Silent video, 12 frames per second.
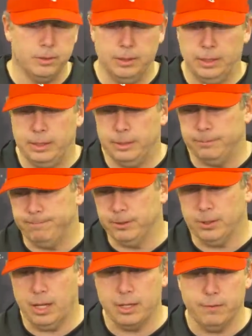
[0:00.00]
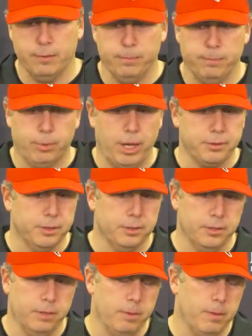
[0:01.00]
Uh, there's a lot of different
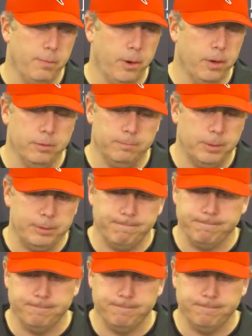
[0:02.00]
processes I've been a part of, but